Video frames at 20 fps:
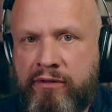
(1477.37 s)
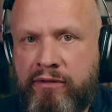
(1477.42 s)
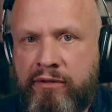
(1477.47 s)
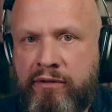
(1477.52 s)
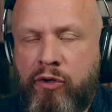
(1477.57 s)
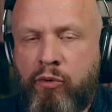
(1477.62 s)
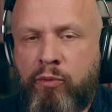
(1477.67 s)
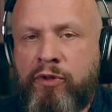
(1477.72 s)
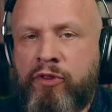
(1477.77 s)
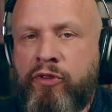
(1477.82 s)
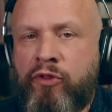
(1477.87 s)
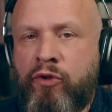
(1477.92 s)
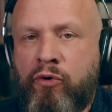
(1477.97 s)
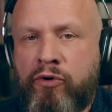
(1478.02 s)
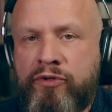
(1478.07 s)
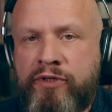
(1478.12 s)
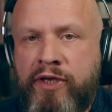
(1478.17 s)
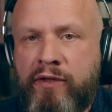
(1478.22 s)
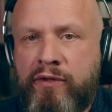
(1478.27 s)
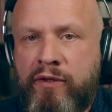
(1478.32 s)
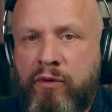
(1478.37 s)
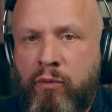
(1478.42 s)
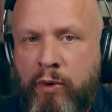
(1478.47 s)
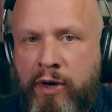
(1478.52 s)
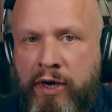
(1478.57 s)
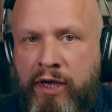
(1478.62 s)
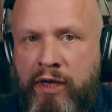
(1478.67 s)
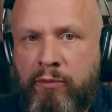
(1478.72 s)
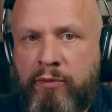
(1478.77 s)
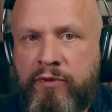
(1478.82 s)
You will not get
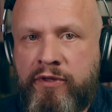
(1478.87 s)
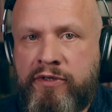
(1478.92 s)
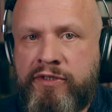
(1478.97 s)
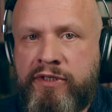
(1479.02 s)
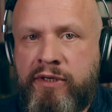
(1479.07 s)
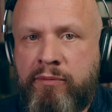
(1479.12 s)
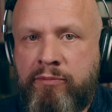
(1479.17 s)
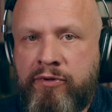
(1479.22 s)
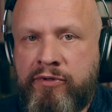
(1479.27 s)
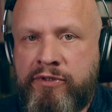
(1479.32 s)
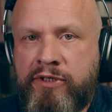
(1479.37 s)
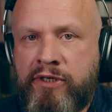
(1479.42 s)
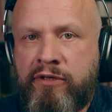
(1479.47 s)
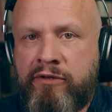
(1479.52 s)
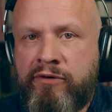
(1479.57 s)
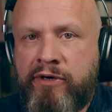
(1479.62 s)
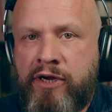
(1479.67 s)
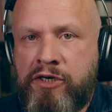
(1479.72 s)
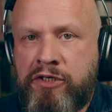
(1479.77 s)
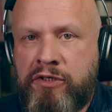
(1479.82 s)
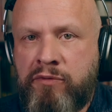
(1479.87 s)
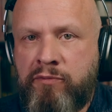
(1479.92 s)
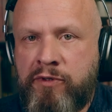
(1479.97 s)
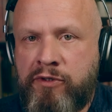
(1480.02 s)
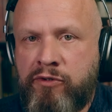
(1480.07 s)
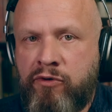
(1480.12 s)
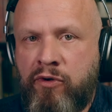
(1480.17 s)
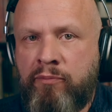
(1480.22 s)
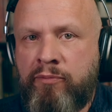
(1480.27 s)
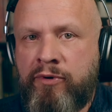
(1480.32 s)
away with a simple declaration, we
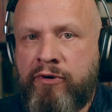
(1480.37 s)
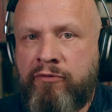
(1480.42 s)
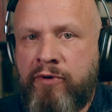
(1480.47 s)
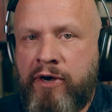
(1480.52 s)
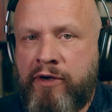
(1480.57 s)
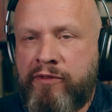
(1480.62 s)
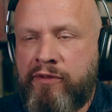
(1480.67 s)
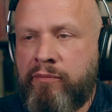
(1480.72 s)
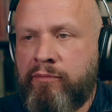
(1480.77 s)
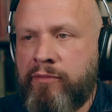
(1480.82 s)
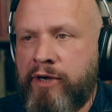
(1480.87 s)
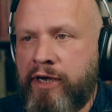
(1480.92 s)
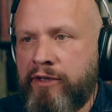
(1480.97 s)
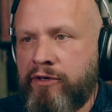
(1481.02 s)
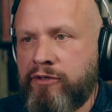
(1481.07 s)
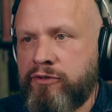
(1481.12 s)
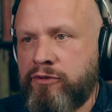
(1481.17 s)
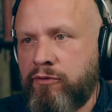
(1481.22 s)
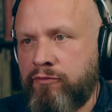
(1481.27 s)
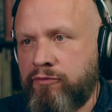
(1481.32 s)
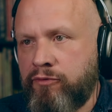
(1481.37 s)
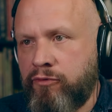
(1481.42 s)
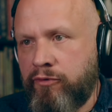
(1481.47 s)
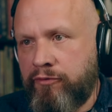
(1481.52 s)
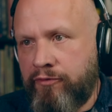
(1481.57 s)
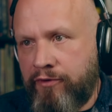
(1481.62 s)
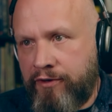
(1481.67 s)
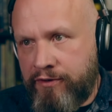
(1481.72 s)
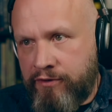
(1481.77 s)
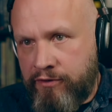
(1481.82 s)
don't provide them Microsoft
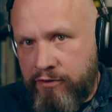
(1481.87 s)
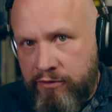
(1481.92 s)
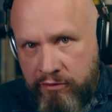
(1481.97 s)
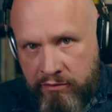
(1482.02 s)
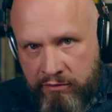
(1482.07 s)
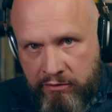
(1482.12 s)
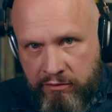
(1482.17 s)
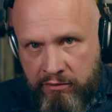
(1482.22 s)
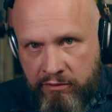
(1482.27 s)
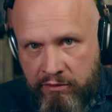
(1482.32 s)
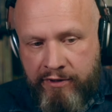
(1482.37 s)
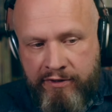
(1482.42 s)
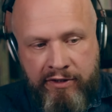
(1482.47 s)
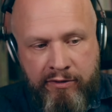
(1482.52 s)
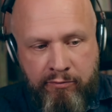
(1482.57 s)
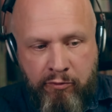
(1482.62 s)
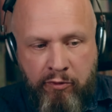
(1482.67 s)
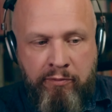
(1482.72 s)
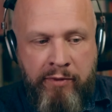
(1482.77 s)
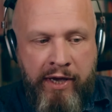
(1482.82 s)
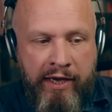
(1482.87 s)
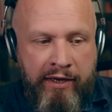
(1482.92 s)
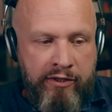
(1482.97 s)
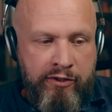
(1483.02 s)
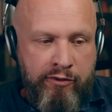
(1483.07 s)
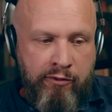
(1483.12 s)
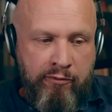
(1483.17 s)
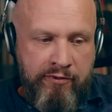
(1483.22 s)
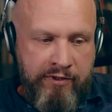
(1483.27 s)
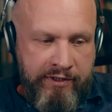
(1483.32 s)
Office. This is what
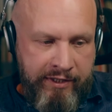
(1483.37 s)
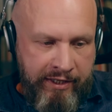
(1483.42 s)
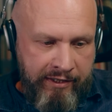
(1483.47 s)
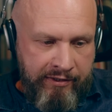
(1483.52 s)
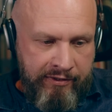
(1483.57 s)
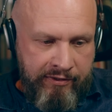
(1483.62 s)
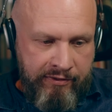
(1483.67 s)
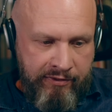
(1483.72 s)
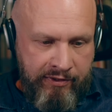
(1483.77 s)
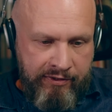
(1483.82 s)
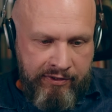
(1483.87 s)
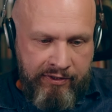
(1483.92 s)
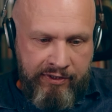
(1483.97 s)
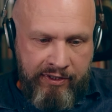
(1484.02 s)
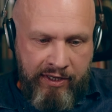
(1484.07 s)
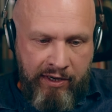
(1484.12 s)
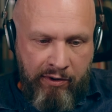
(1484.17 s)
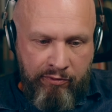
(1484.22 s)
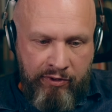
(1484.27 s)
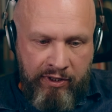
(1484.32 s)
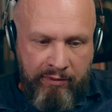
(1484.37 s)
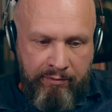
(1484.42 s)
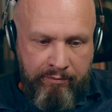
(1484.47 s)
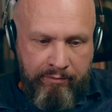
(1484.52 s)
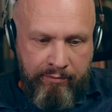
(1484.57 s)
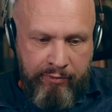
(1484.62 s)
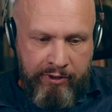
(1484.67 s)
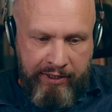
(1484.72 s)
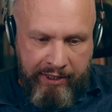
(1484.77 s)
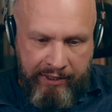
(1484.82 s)
Microsoft says. This is how they
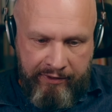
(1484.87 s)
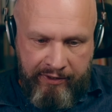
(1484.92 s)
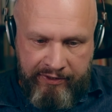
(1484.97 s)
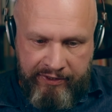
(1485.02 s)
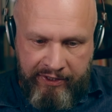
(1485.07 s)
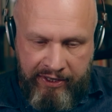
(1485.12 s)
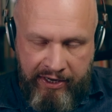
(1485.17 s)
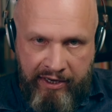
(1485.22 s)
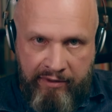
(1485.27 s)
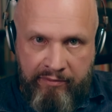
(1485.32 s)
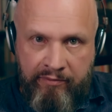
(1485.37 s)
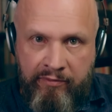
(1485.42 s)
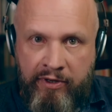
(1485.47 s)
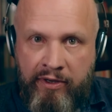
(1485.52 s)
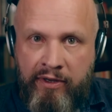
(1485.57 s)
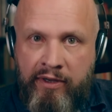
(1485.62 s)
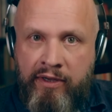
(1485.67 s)
play this game.